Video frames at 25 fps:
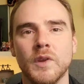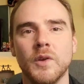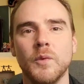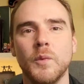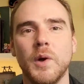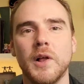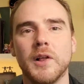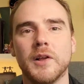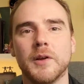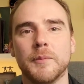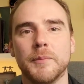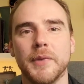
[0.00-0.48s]

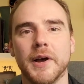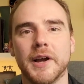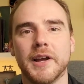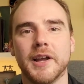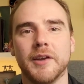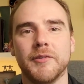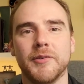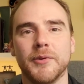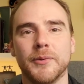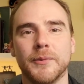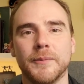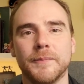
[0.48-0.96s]
Welcome back
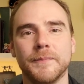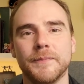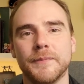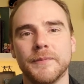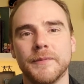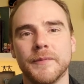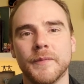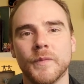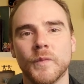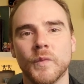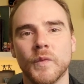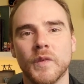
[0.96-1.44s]
everyone.
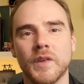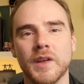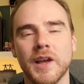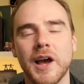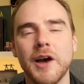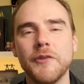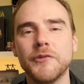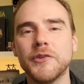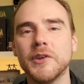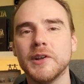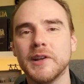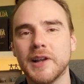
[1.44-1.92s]

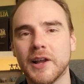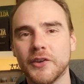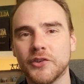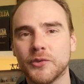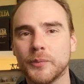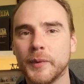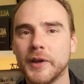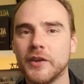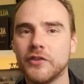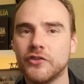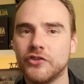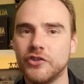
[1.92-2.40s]
After
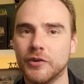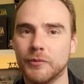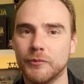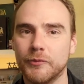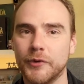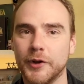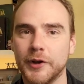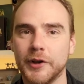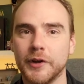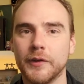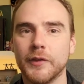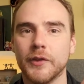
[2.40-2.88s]
last week's jump
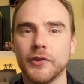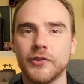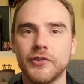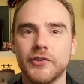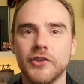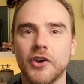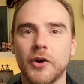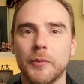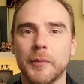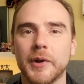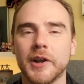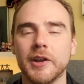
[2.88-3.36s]
video that
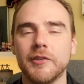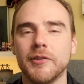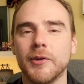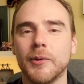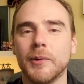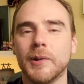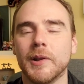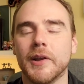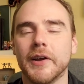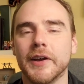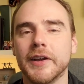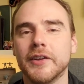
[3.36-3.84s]
so many of
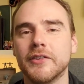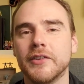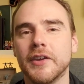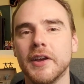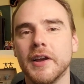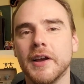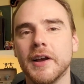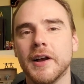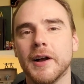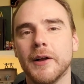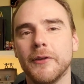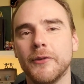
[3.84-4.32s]
you liked,
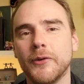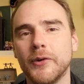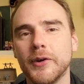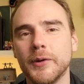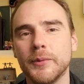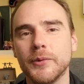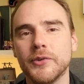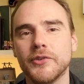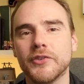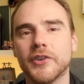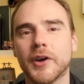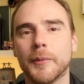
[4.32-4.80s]
I thought
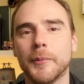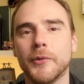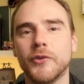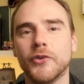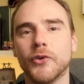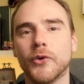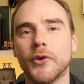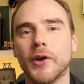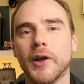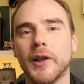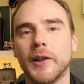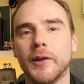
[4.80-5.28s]
it was time we
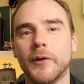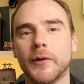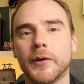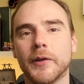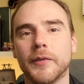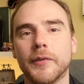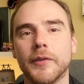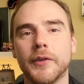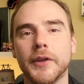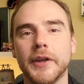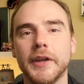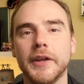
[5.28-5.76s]
took a look
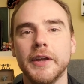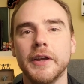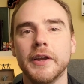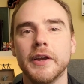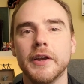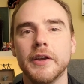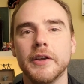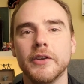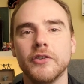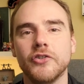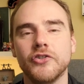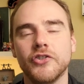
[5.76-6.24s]
at the
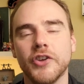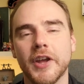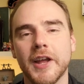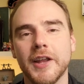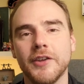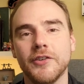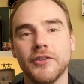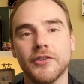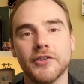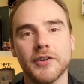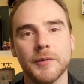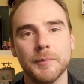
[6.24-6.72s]

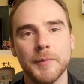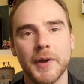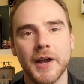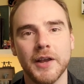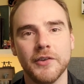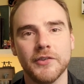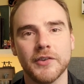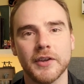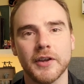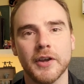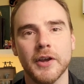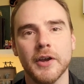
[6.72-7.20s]
changes to
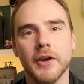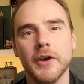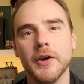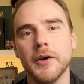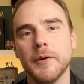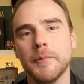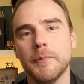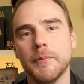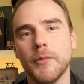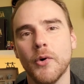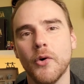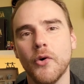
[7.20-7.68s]
passing,
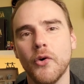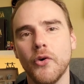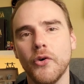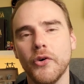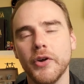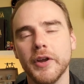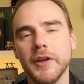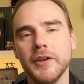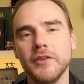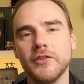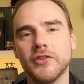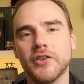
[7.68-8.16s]

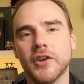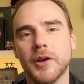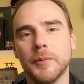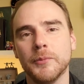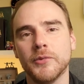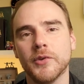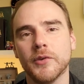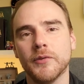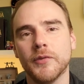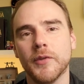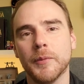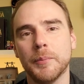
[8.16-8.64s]
more in
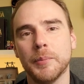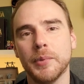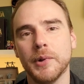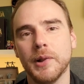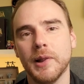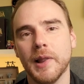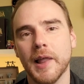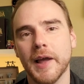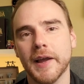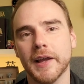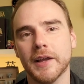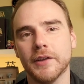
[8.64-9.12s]
terms of the
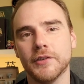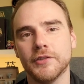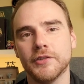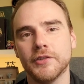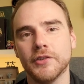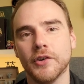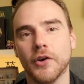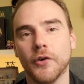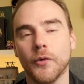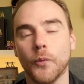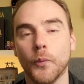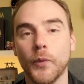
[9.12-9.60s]
players,
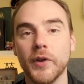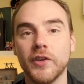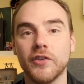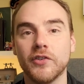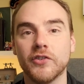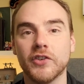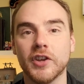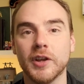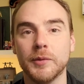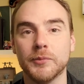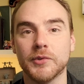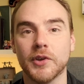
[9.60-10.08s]
so
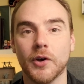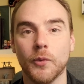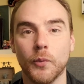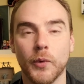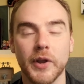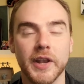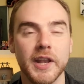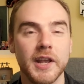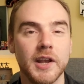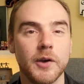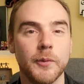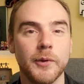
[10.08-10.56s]
which teams are
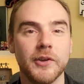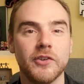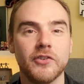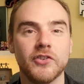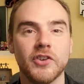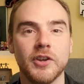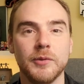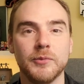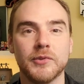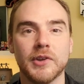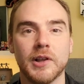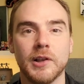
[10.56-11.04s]
winning, which
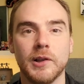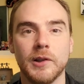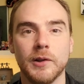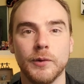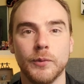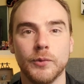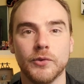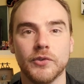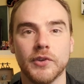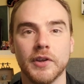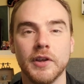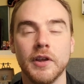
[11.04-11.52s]
teams are
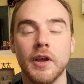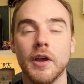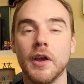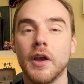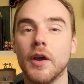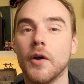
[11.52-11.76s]
losing,